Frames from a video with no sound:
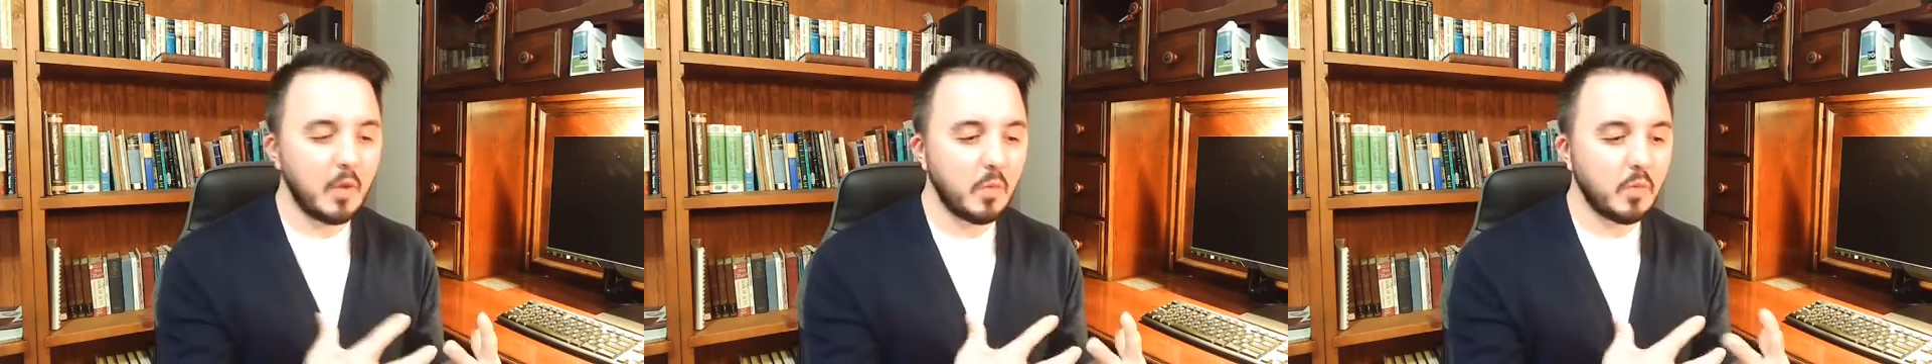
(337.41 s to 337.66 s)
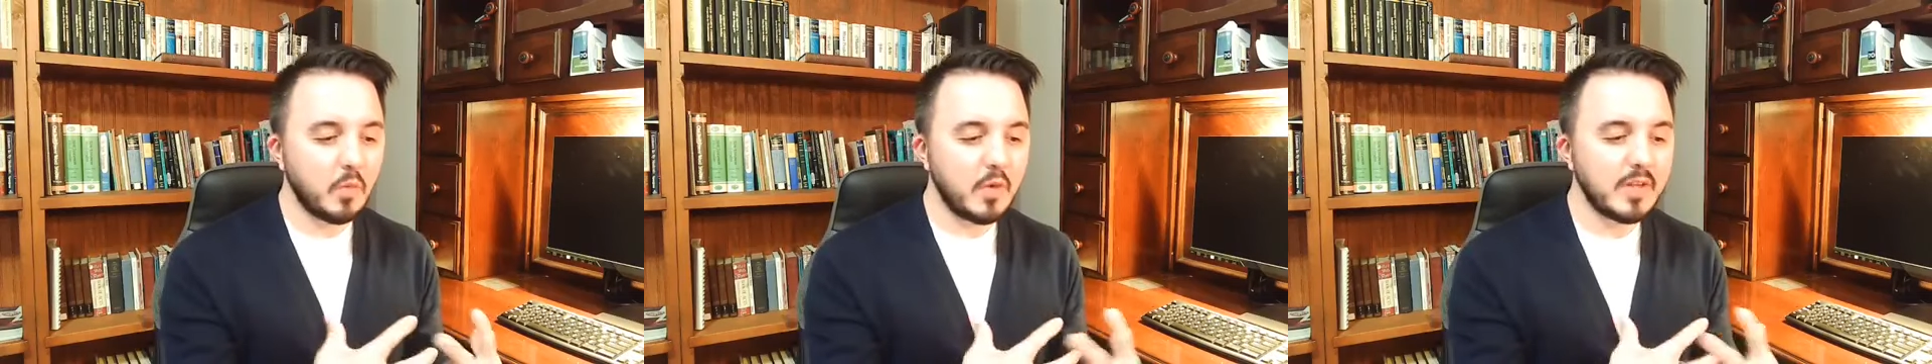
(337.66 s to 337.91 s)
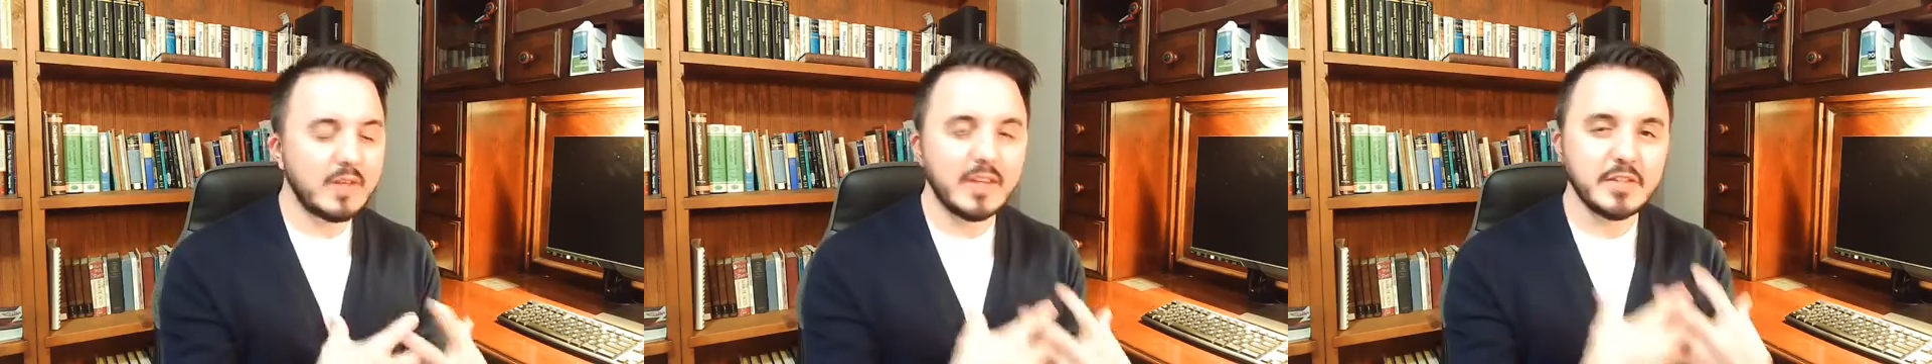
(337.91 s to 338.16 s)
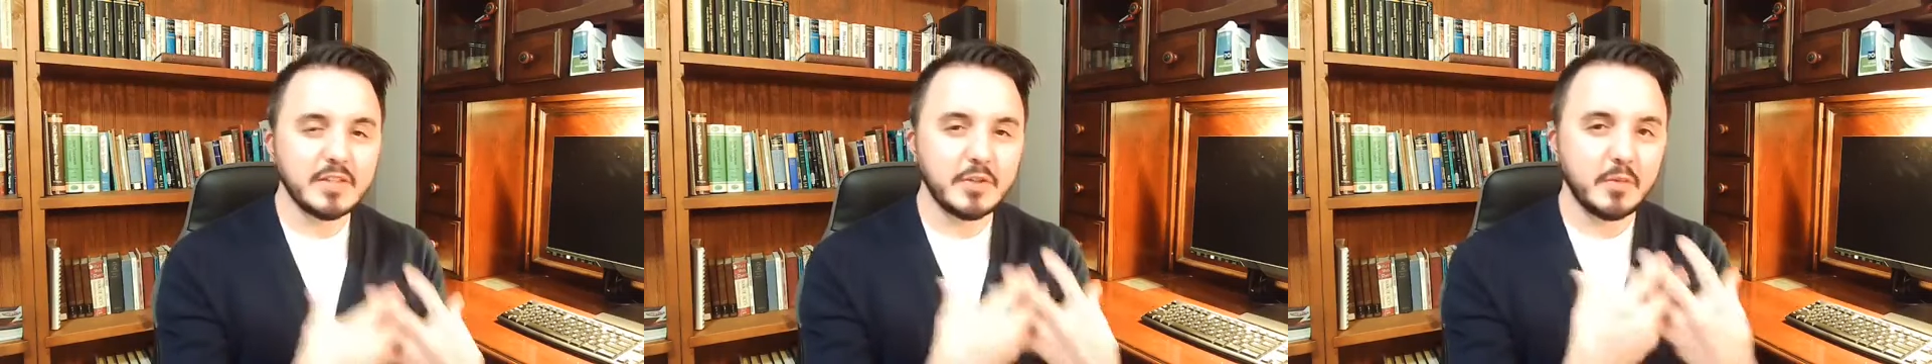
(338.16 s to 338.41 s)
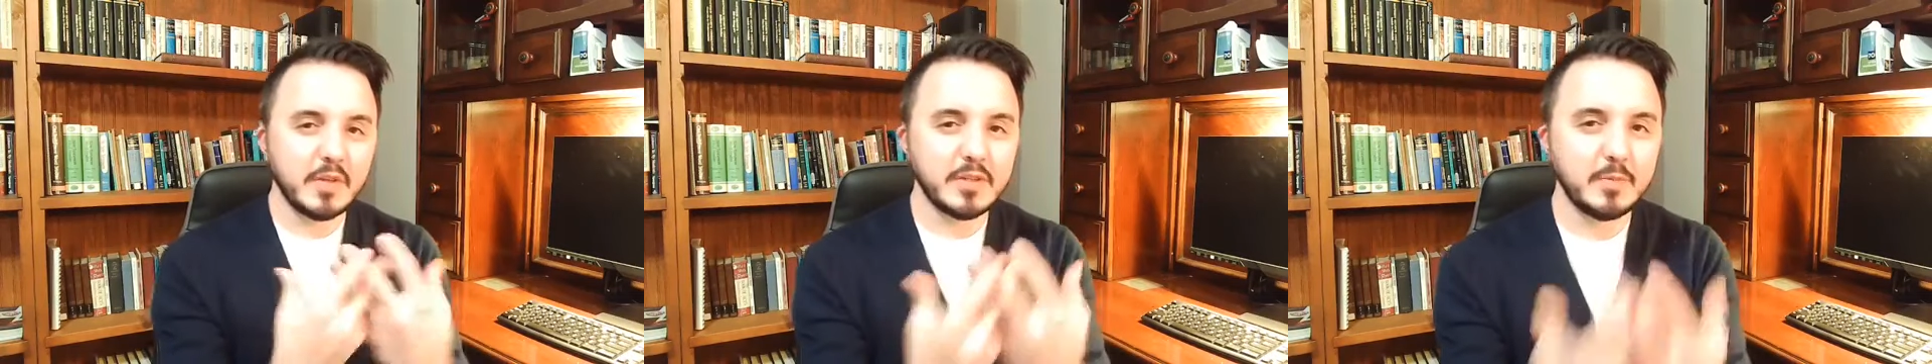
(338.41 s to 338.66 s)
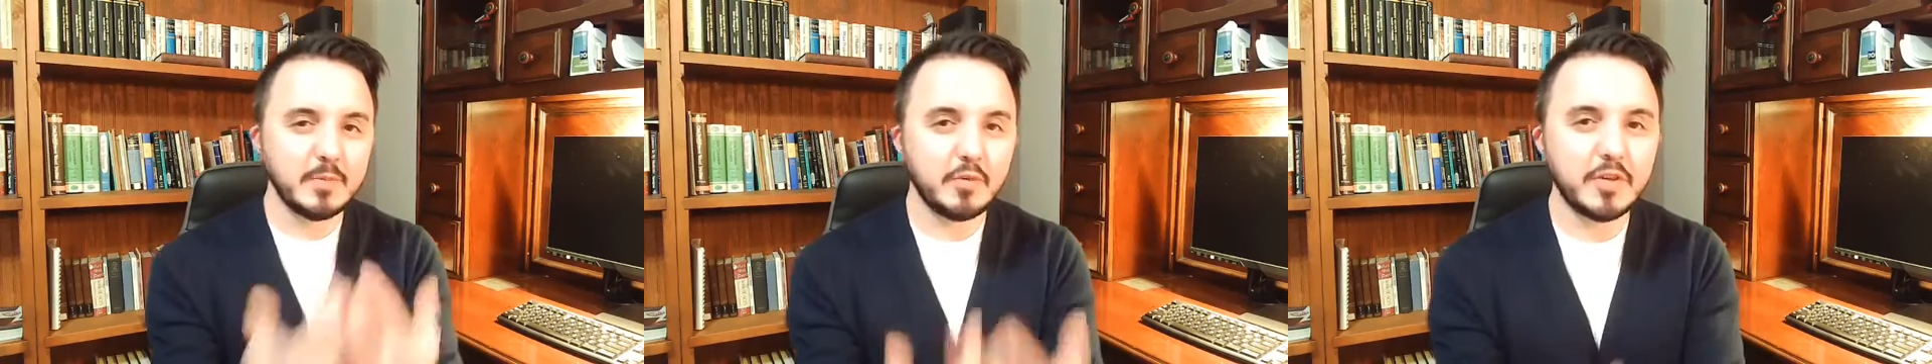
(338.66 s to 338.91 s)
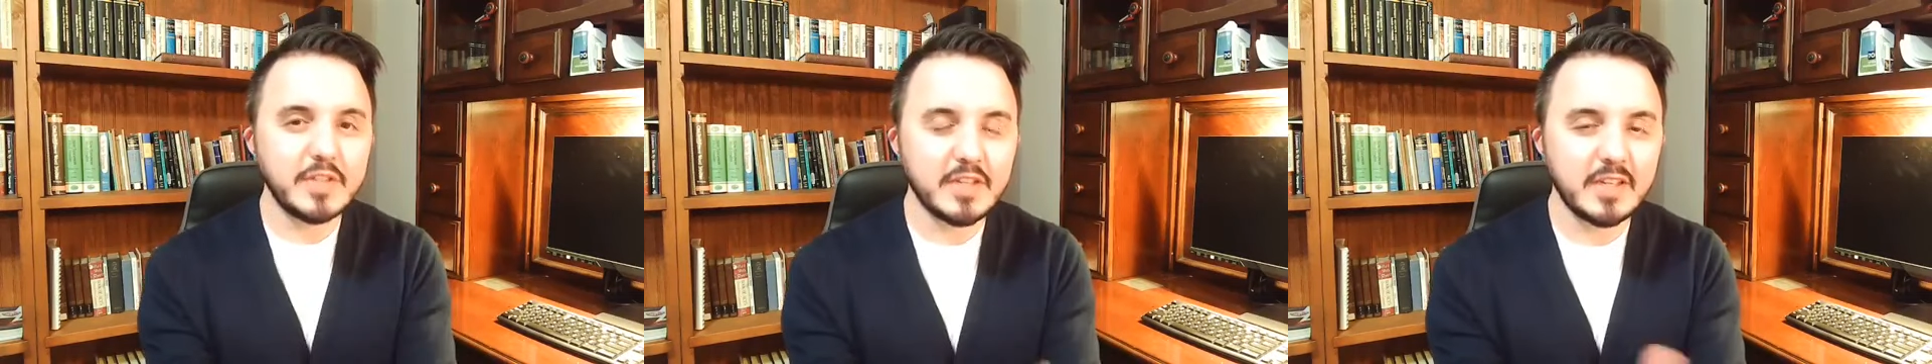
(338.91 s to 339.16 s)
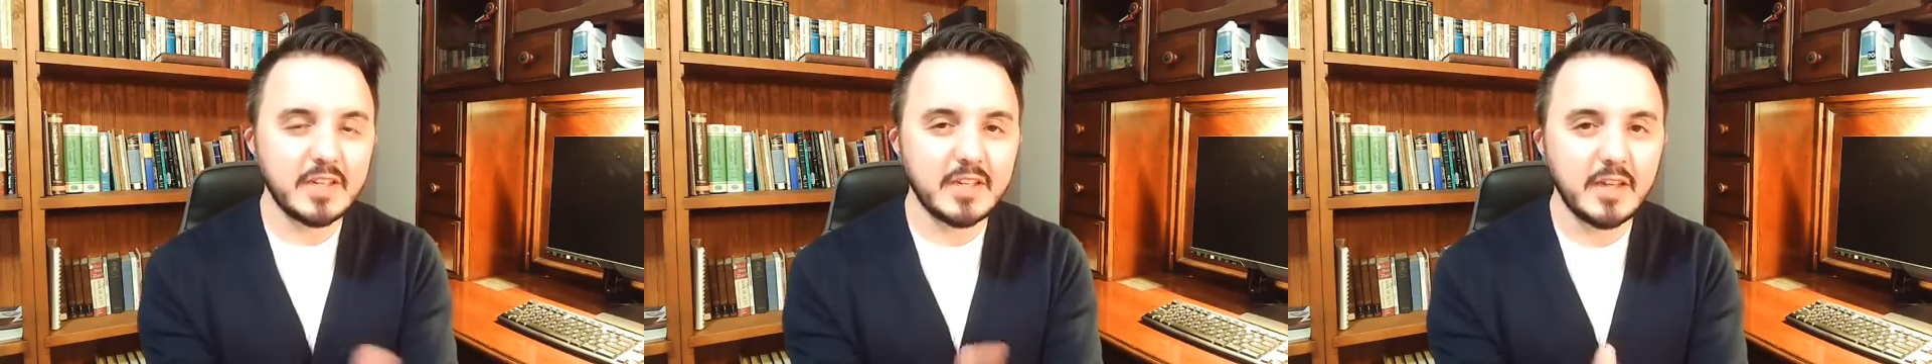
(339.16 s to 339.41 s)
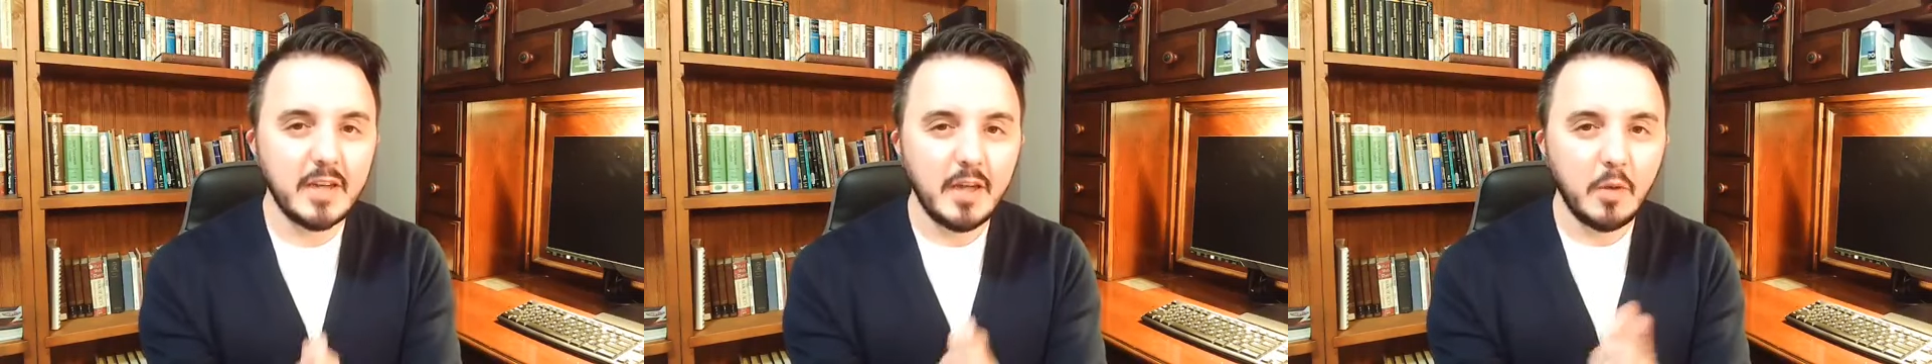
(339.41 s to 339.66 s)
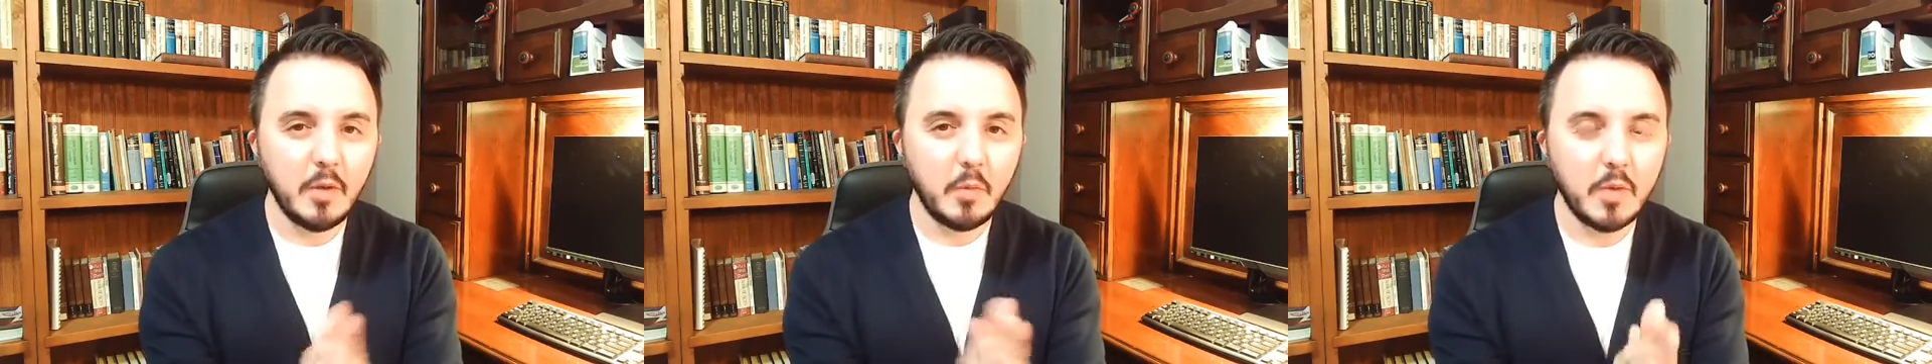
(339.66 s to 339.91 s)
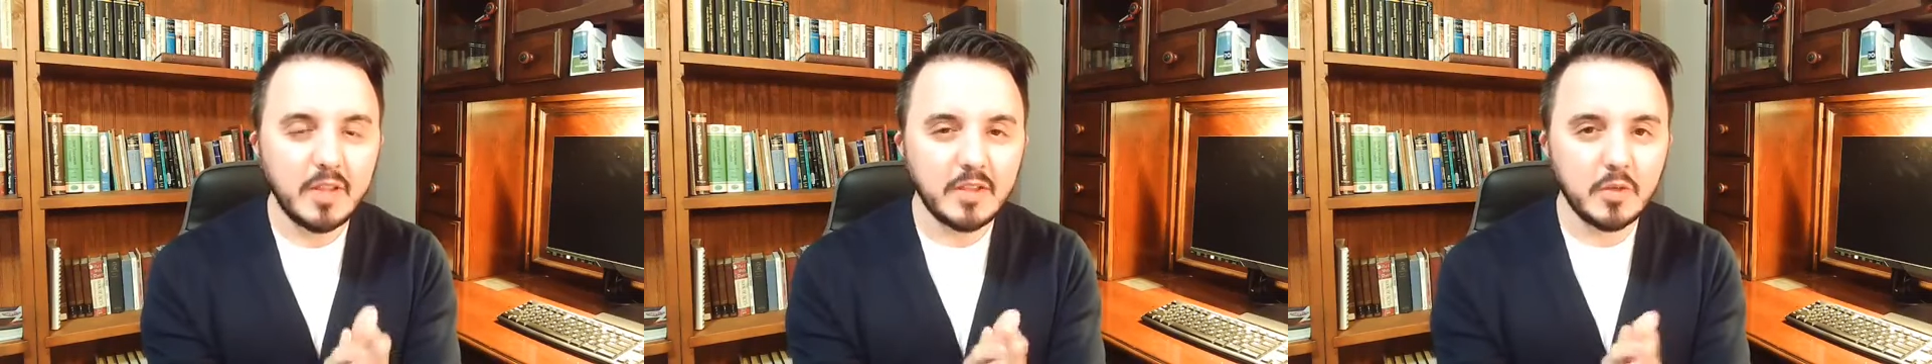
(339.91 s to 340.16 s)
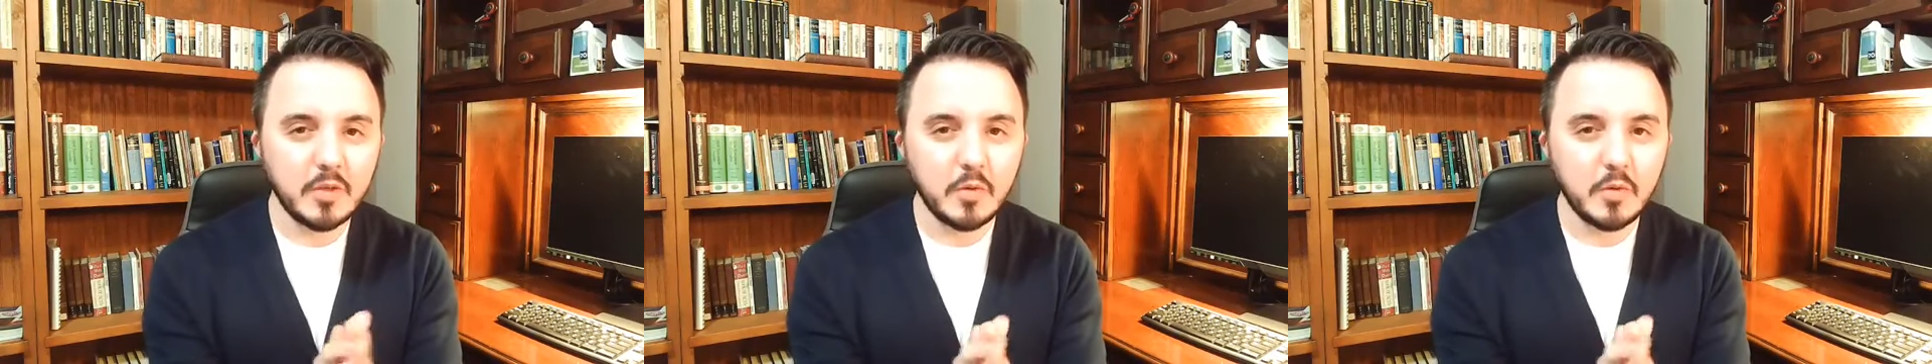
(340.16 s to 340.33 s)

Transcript: really not so much preaching with you.